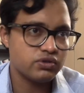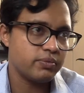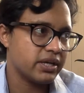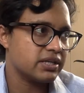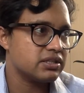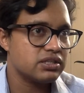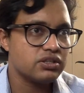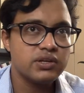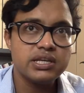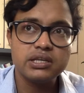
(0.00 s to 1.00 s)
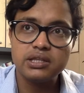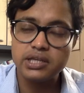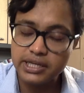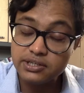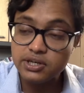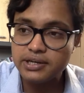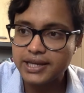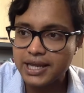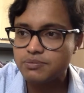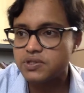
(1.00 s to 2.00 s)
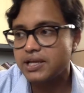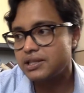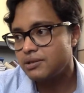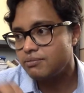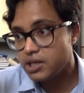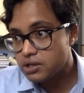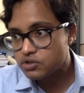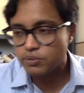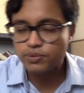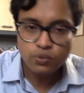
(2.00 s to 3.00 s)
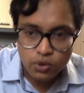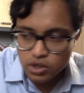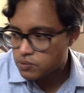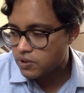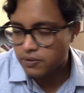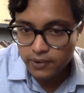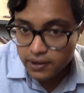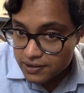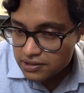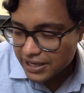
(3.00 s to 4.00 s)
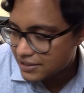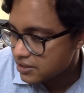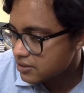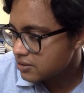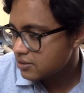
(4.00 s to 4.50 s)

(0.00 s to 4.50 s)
because it is only in the ancient times that the meanings of the words were very static.